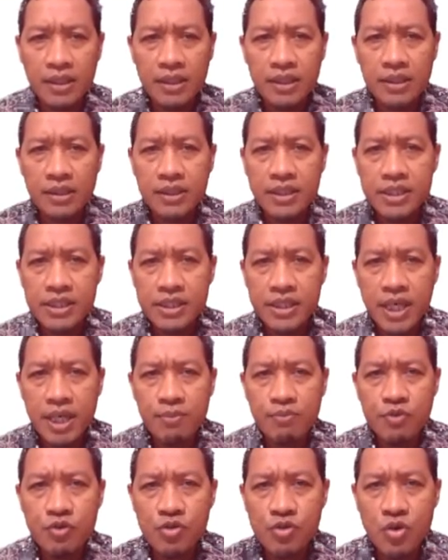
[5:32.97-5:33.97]
This
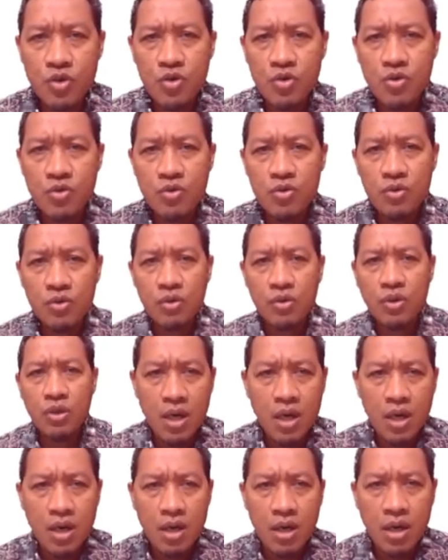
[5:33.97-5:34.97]
graph show
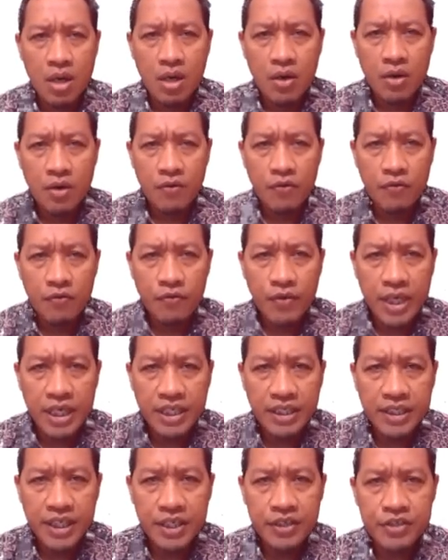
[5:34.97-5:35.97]

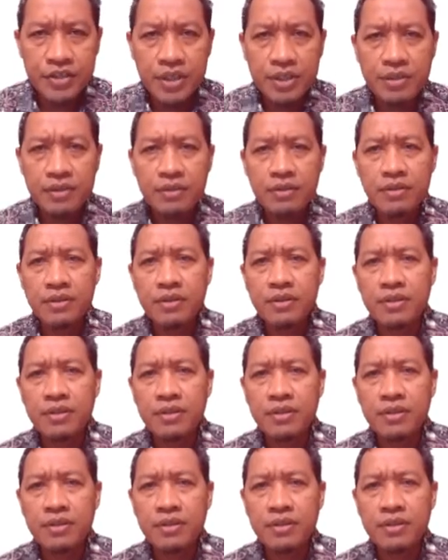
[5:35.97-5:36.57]
validation.